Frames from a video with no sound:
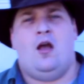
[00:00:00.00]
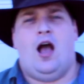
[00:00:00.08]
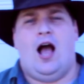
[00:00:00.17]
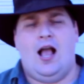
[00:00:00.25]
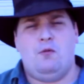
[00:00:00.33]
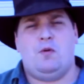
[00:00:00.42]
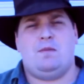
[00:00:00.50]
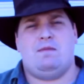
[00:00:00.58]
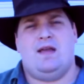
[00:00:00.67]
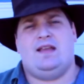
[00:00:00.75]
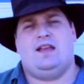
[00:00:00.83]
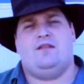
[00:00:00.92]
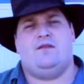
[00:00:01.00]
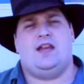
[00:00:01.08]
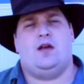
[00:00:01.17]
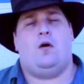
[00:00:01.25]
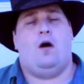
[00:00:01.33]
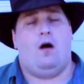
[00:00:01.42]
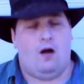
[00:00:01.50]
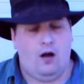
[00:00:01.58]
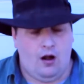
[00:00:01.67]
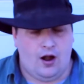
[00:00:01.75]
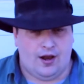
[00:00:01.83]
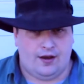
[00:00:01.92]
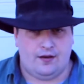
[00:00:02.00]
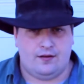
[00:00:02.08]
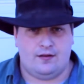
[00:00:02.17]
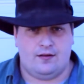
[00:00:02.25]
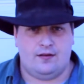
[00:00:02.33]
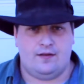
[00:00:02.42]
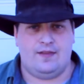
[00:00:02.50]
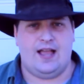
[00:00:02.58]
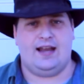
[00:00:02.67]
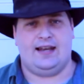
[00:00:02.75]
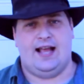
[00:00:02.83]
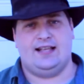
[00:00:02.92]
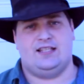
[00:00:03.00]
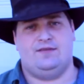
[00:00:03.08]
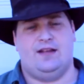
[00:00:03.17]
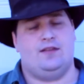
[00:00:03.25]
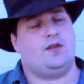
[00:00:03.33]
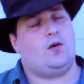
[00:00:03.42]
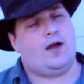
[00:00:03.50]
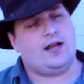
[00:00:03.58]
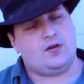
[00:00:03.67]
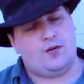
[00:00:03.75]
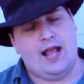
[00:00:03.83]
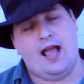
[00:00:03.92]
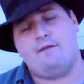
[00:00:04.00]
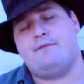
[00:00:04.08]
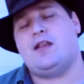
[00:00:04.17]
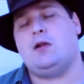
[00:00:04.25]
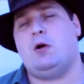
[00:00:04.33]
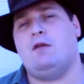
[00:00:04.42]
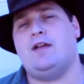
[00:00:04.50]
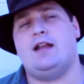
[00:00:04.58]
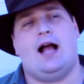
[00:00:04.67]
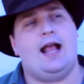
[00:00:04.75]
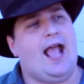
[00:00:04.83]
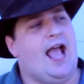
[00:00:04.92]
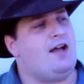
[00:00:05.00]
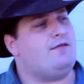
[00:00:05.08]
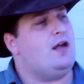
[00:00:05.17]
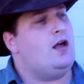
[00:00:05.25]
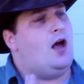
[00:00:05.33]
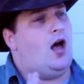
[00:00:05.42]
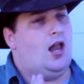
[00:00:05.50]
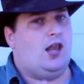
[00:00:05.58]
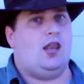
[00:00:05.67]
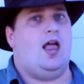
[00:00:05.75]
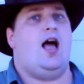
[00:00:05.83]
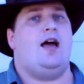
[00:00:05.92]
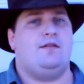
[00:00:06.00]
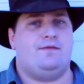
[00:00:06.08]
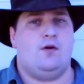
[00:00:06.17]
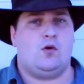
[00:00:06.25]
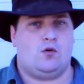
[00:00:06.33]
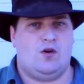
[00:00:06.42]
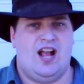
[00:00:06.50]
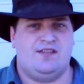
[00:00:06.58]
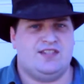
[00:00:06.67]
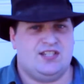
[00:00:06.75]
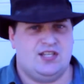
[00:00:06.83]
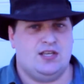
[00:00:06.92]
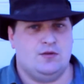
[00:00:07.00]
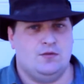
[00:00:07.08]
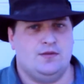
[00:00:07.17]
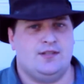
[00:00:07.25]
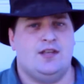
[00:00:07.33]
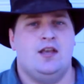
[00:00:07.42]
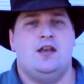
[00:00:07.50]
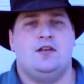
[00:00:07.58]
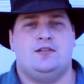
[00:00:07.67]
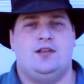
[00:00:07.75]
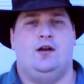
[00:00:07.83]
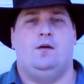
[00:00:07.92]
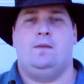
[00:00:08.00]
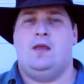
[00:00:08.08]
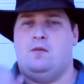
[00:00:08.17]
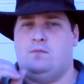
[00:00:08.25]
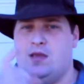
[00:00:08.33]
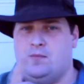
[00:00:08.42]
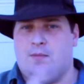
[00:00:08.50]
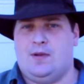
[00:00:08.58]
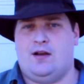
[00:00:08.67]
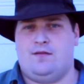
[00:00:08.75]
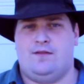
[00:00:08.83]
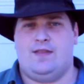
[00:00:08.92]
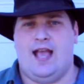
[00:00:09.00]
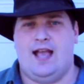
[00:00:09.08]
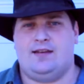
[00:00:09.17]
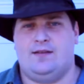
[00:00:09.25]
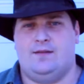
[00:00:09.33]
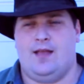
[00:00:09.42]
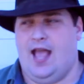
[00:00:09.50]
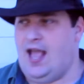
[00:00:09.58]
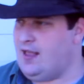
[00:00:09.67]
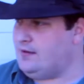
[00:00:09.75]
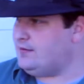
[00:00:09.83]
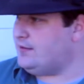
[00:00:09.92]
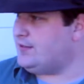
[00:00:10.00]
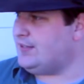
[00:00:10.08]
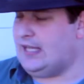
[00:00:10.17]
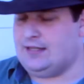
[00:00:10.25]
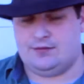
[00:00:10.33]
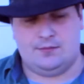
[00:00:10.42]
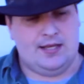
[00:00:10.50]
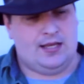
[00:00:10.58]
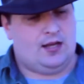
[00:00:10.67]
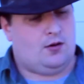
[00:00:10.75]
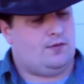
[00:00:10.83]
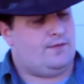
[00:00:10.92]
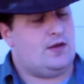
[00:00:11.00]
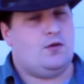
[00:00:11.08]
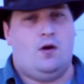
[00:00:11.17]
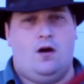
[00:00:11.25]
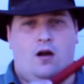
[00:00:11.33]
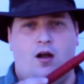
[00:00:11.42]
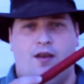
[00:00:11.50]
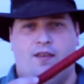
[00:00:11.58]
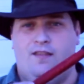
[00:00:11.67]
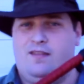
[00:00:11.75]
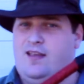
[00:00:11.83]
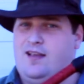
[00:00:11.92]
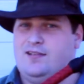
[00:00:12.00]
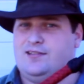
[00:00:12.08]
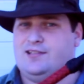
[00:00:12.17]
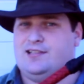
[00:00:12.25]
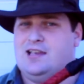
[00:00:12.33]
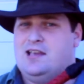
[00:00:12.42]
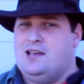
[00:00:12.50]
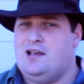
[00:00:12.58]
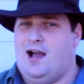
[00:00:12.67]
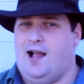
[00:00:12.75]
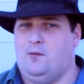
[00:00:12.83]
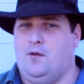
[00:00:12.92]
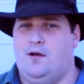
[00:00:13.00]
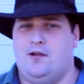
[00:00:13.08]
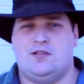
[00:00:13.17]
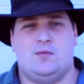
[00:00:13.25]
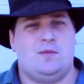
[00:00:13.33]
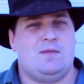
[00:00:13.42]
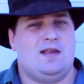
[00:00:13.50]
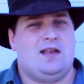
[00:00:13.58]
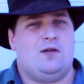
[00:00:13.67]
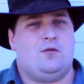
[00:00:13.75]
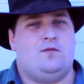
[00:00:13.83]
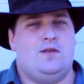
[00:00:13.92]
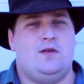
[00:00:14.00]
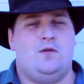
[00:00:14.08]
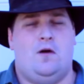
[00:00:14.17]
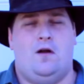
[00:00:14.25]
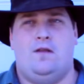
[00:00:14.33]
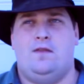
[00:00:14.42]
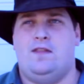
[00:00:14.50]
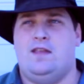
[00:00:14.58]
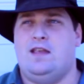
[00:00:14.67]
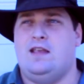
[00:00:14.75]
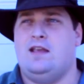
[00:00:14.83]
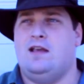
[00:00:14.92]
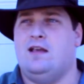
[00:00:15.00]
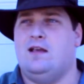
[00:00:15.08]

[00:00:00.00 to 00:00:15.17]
I will be making a video on that last event. Though I don't have video of it, I have a lot of photographs to use. So be prepared for that. And aside from making a review on this, I will also be making a review on the